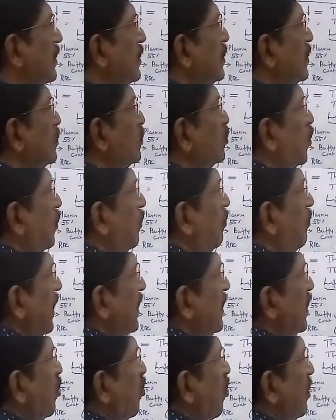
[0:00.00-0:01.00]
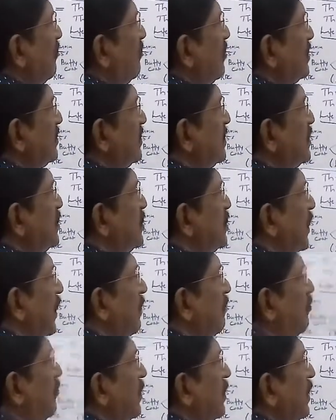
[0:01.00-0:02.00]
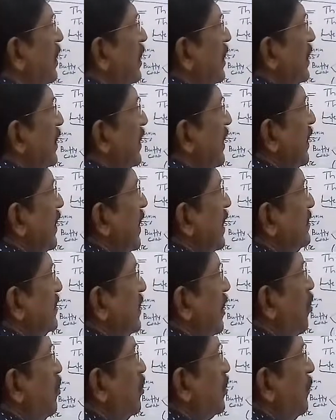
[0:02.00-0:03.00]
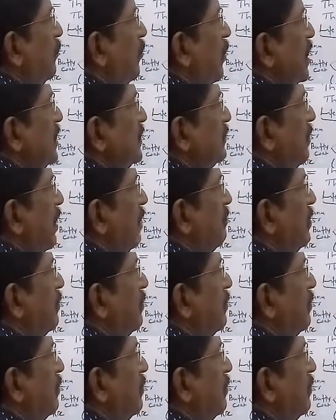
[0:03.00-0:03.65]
So biconvex in shape, it has an outer plasma